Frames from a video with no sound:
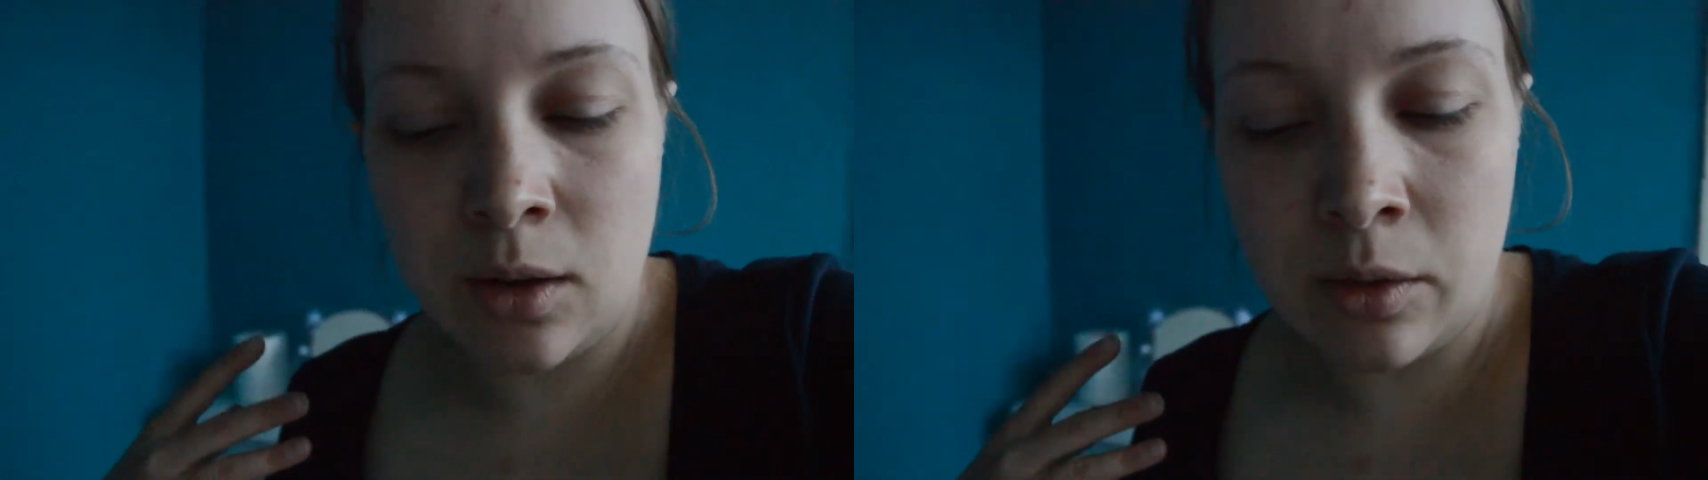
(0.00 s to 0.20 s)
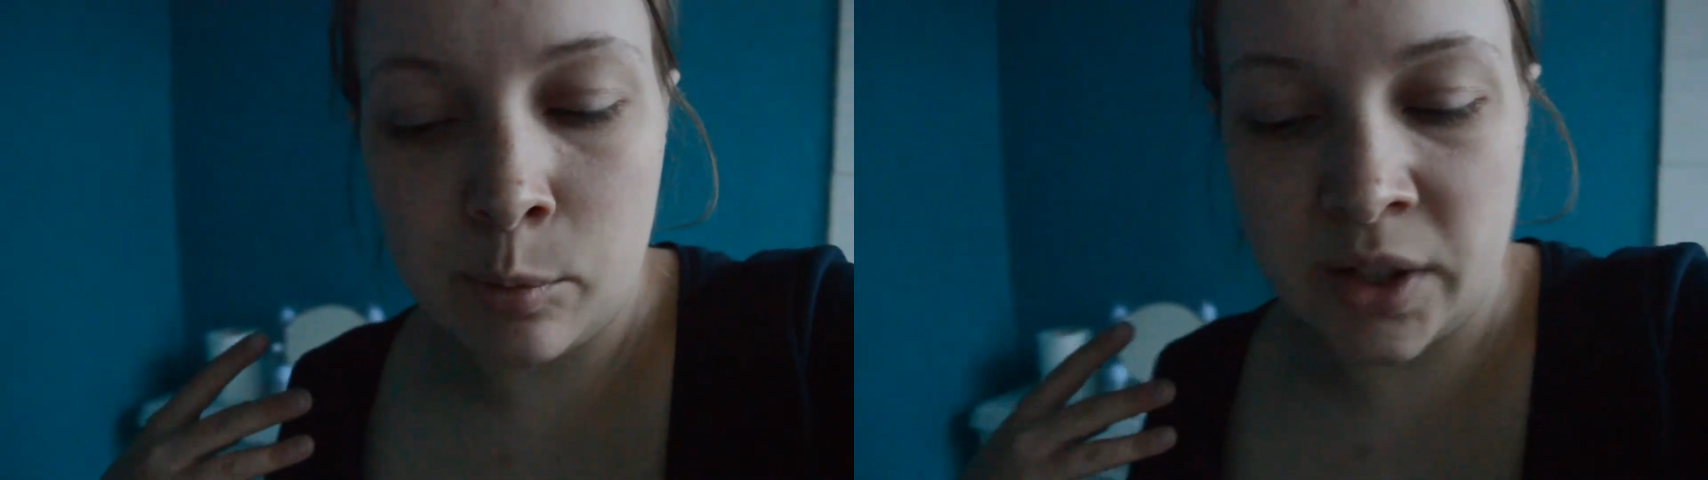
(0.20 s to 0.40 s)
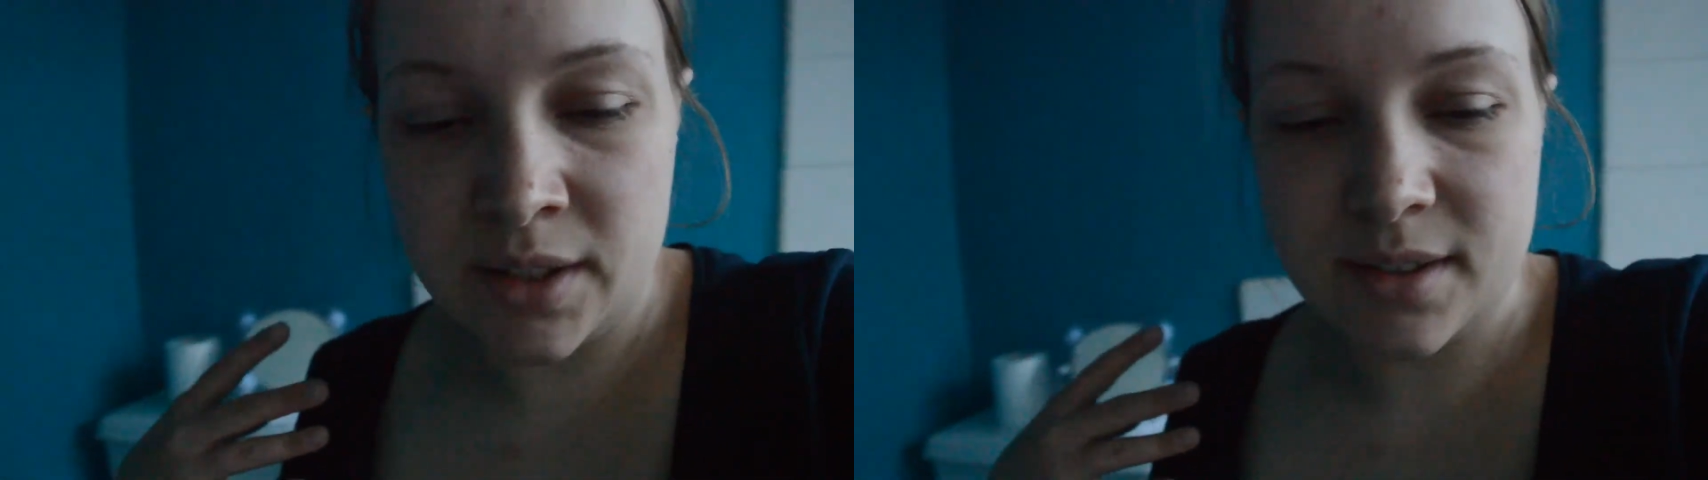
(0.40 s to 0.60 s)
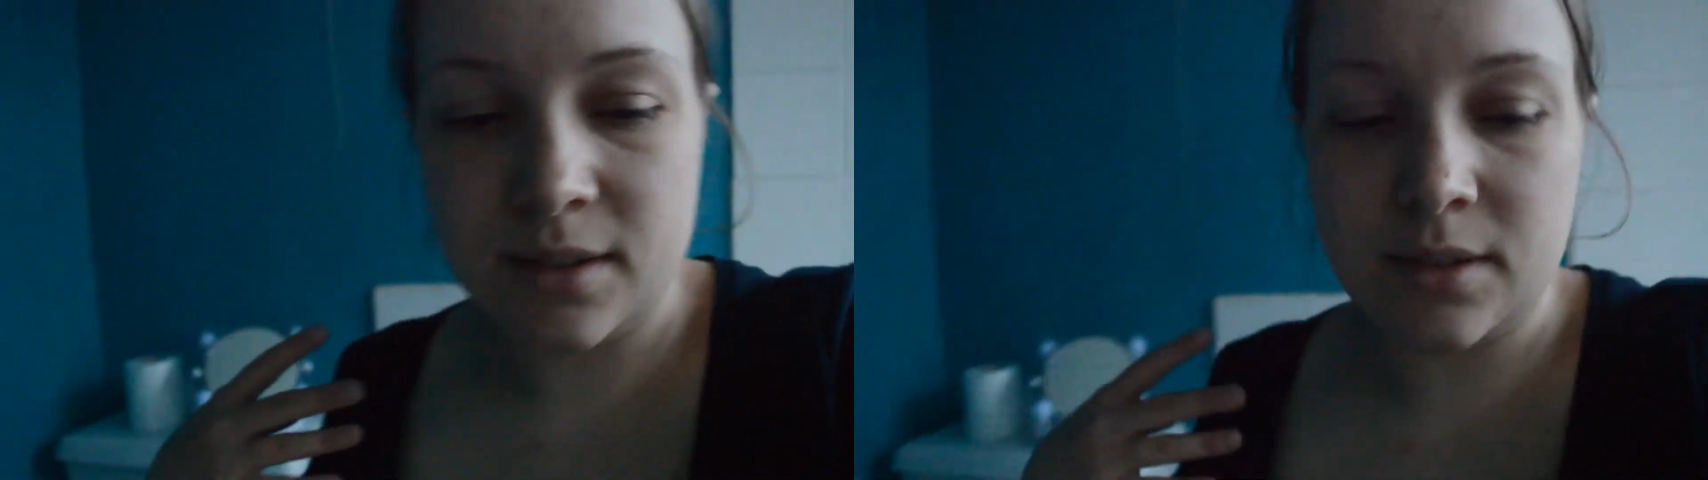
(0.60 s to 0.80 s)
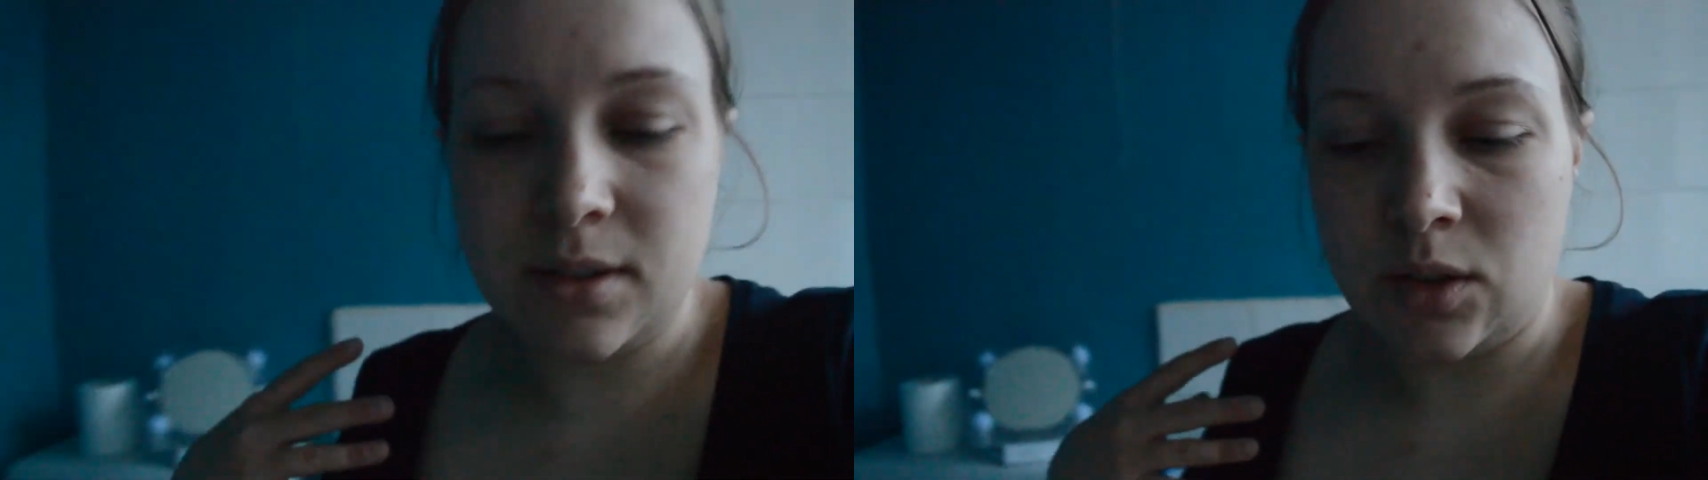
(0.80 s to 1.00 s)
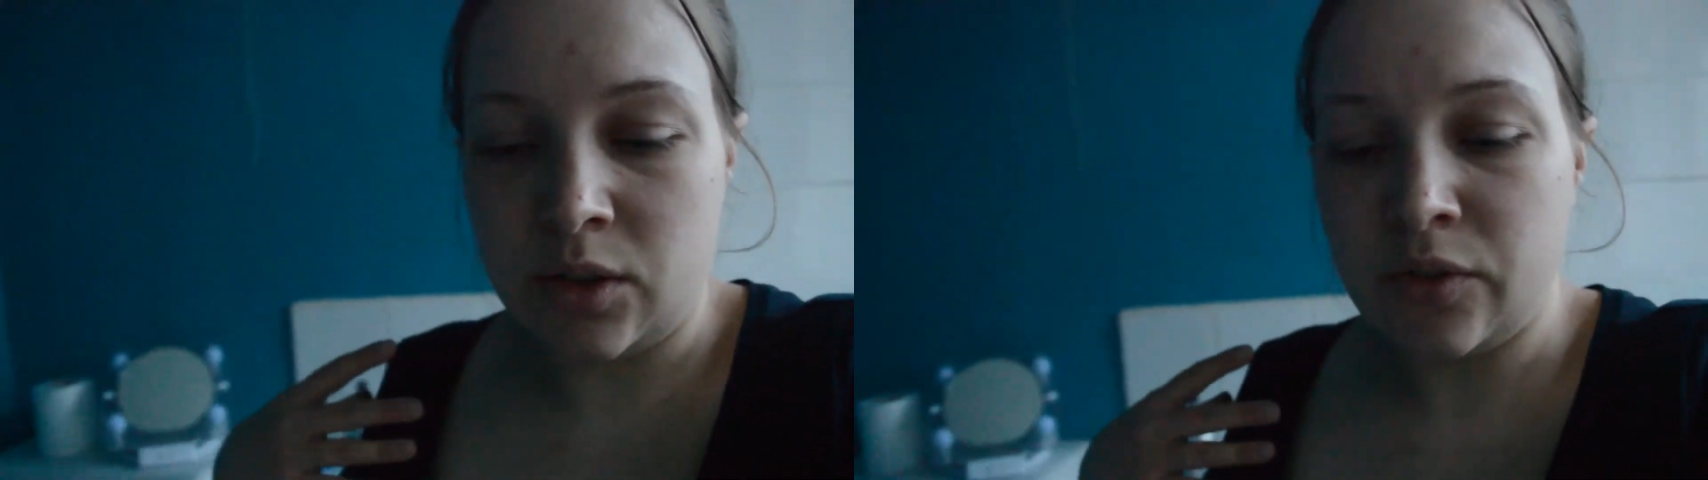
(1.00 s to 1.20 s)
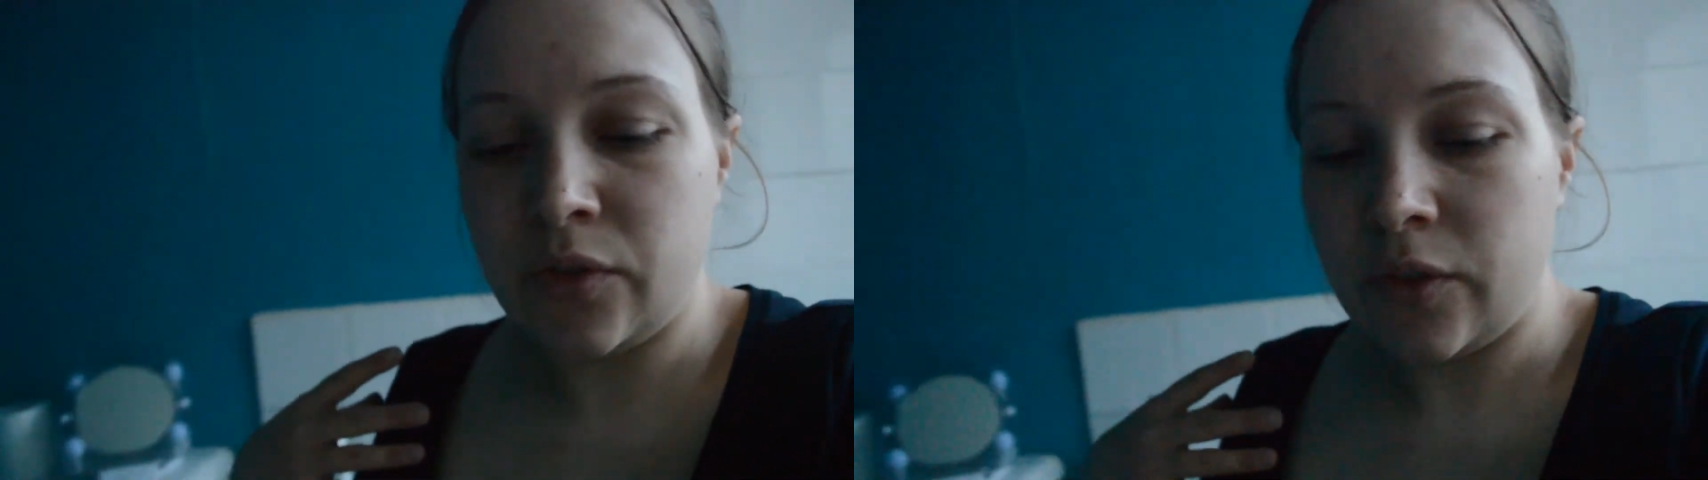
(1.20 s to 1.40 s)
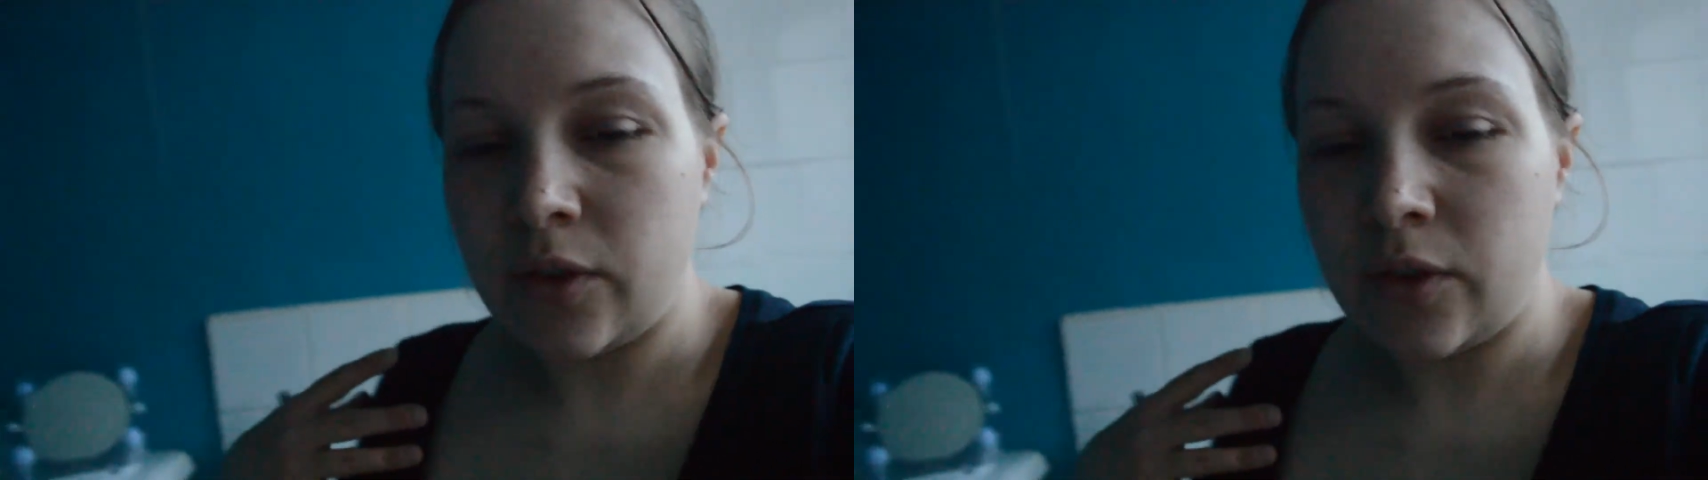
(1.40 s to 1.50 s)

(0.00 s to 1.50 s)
the prints and stuff.